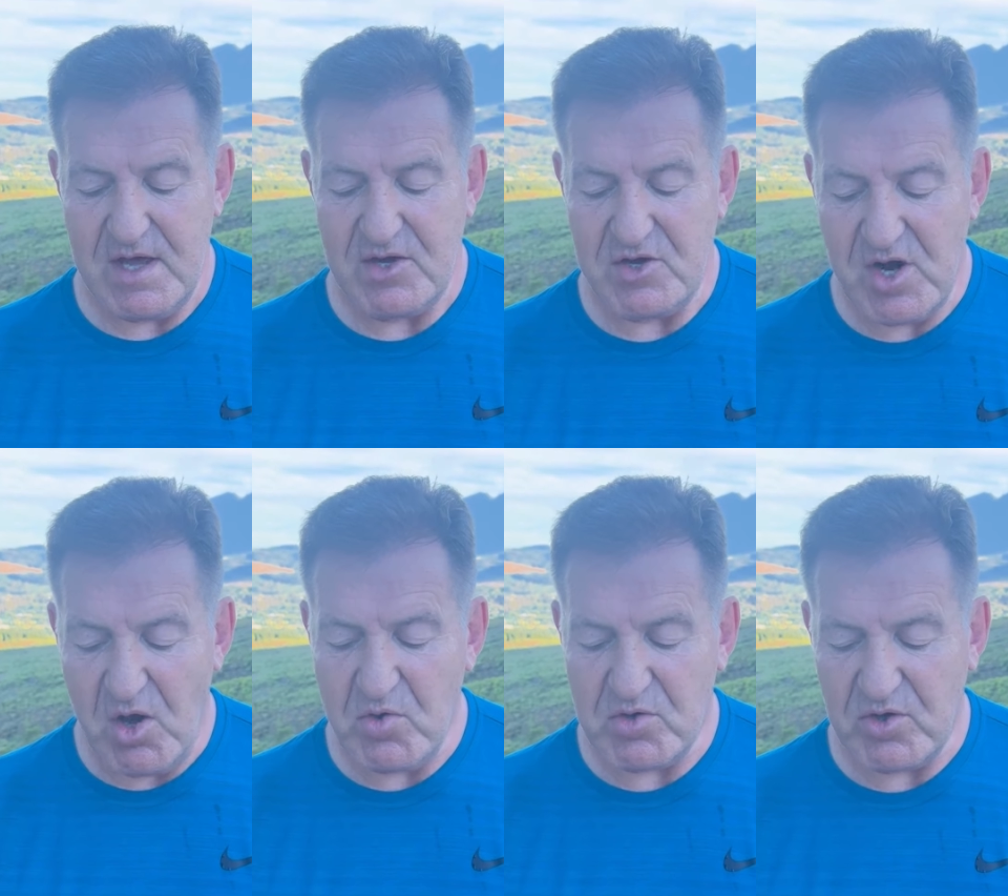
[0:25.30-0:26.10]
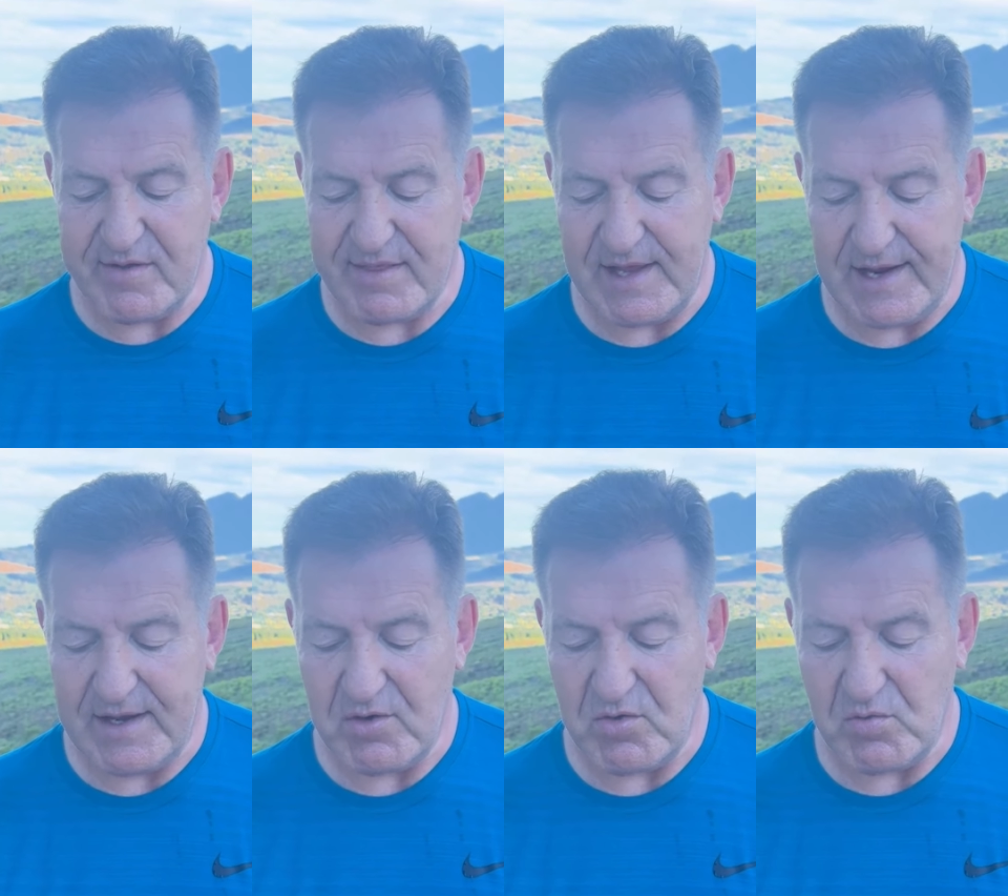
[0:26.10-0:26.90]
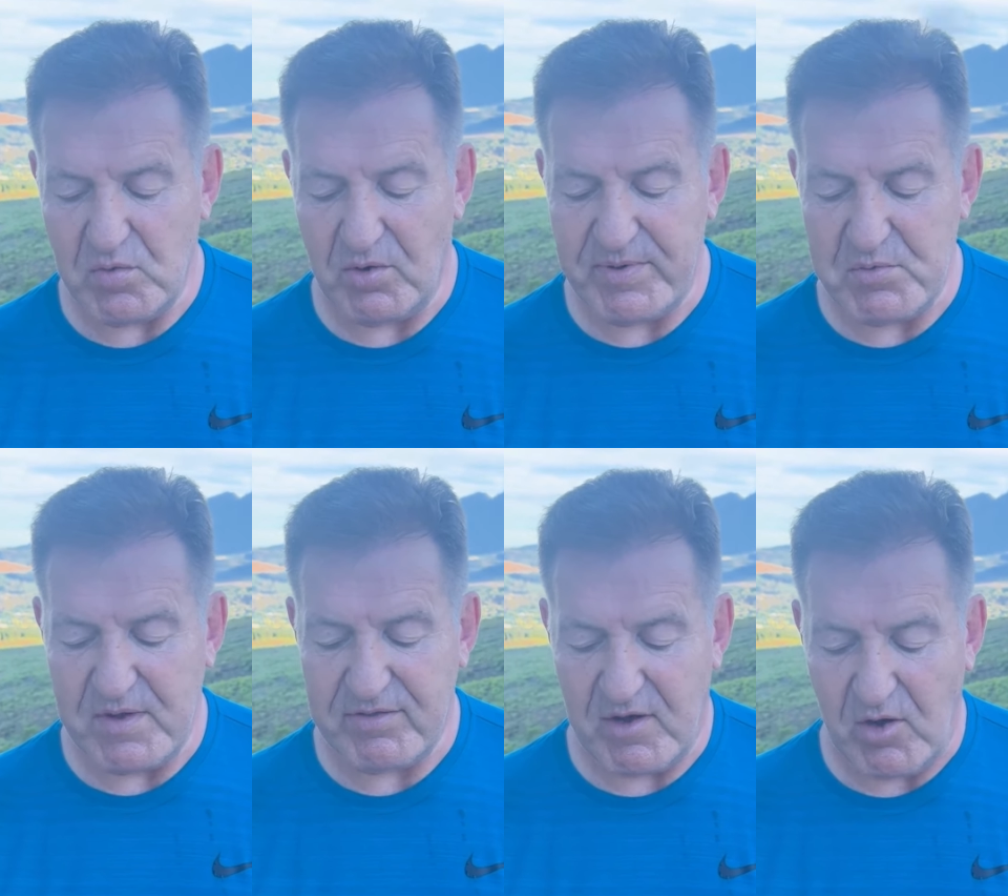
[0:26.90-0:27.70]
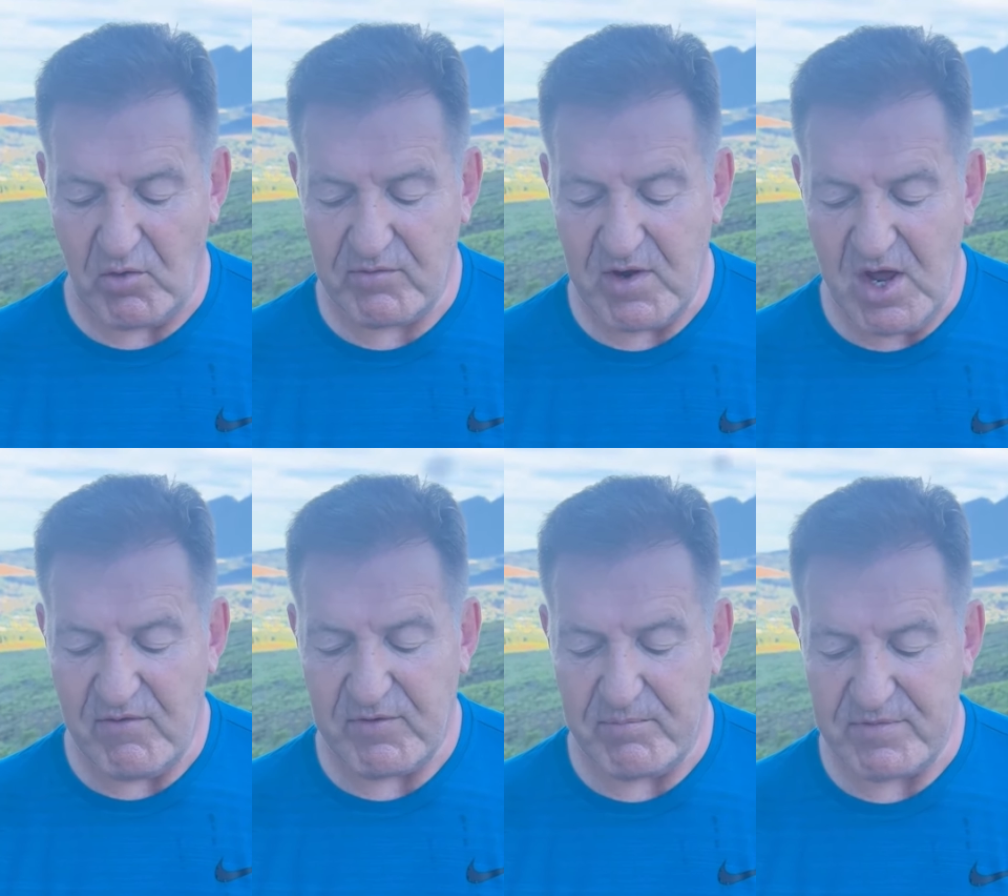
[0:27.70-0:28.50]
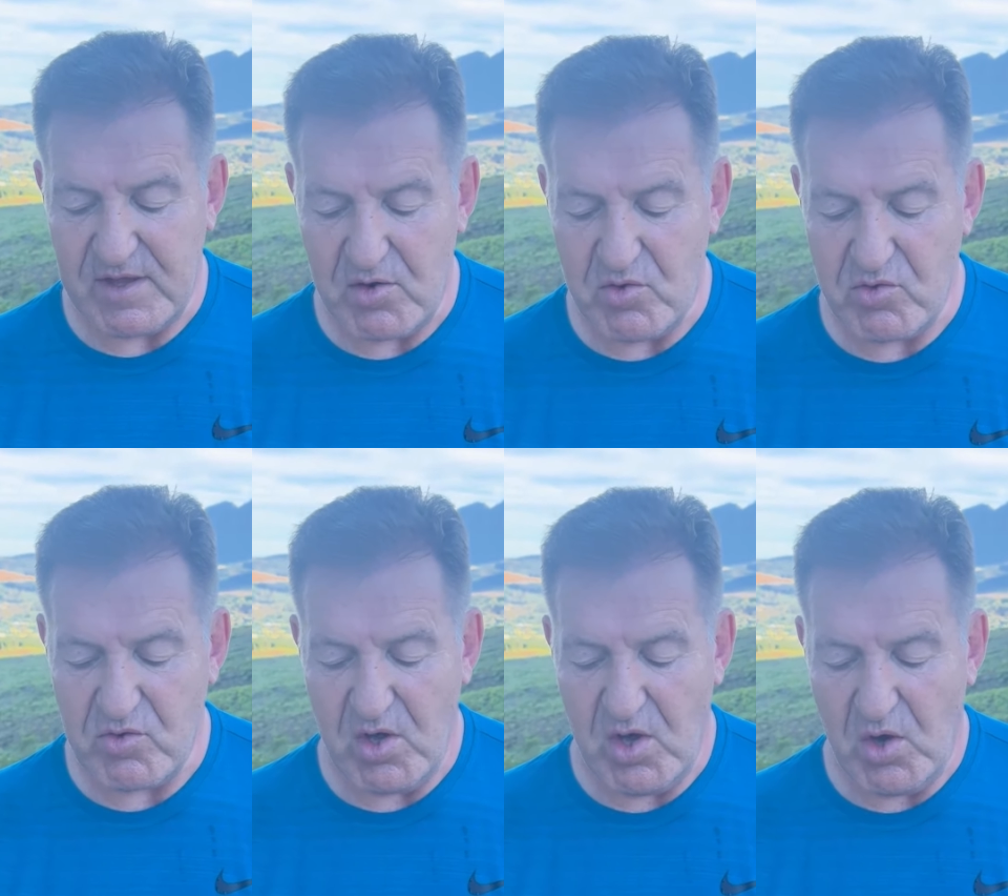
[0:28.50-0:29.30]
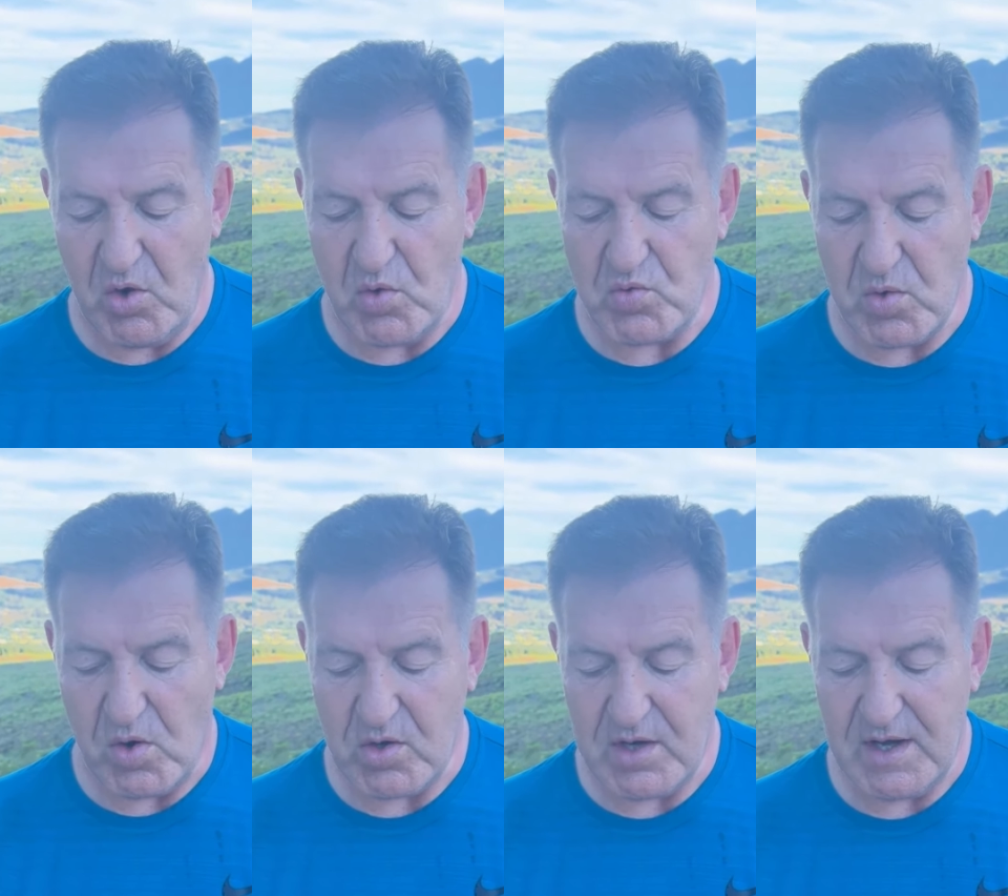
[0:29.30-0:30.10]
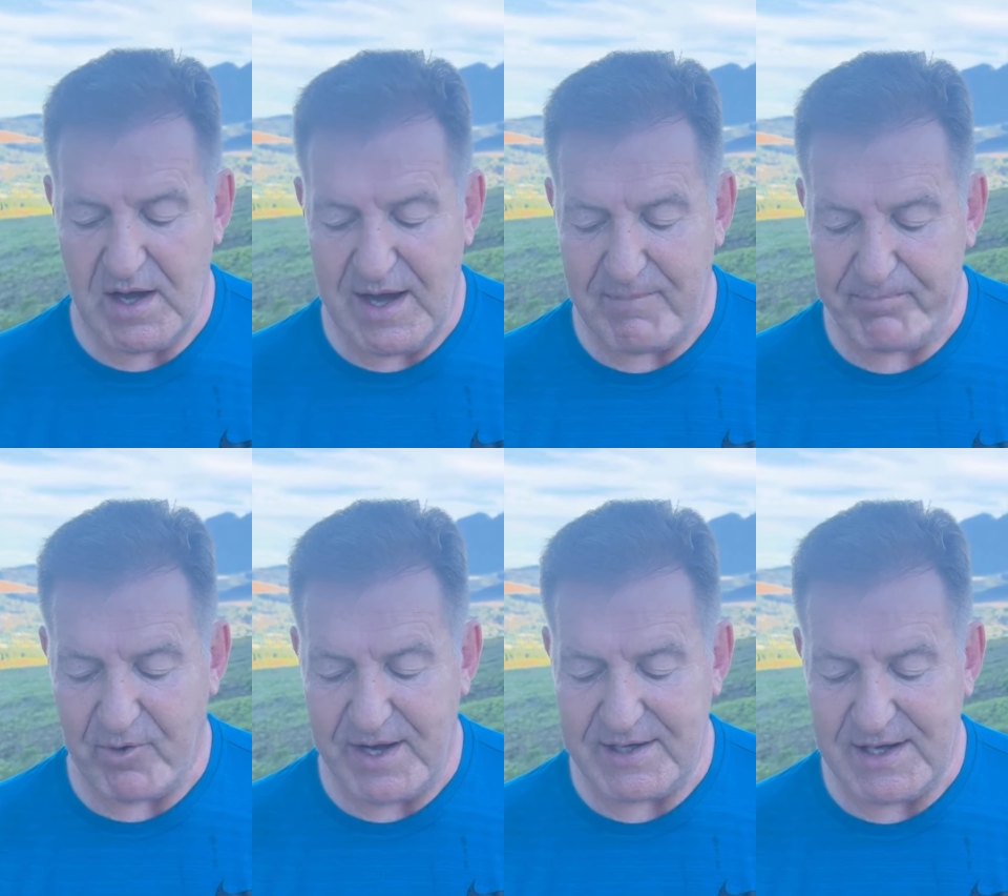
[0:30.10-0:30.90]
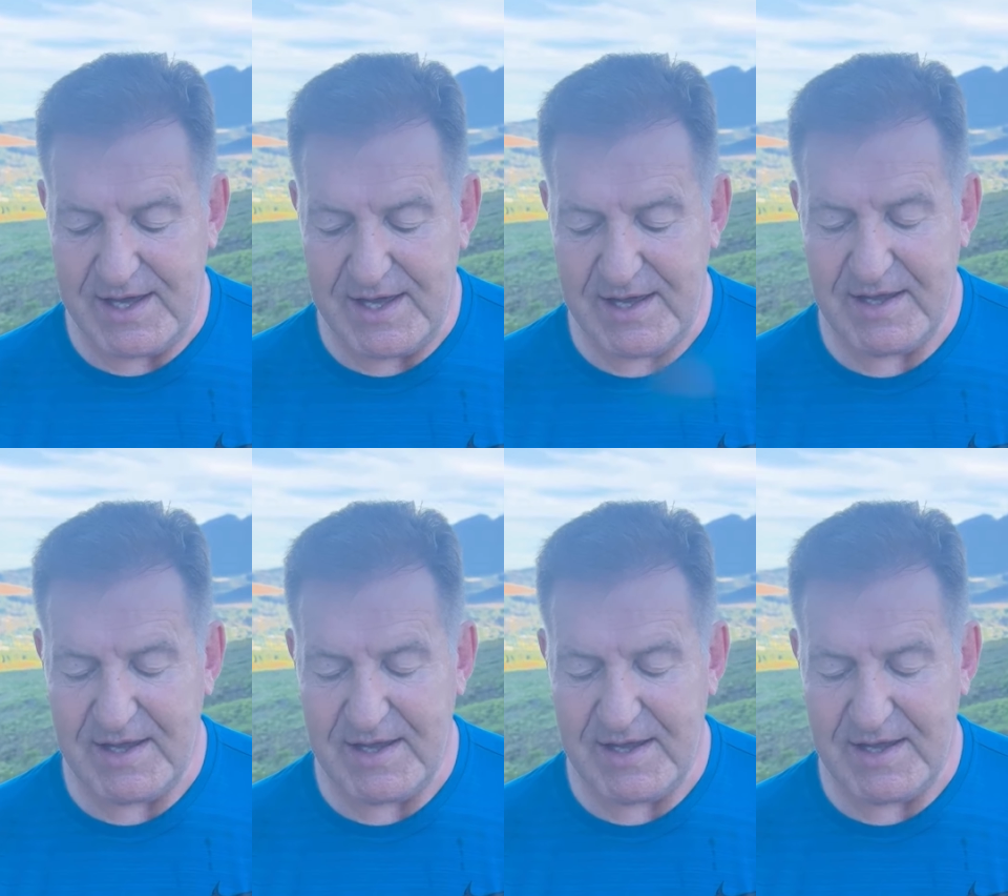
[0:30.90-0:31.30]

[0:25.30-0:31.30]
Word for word: No good thing will be withheld from those who walk uprightly.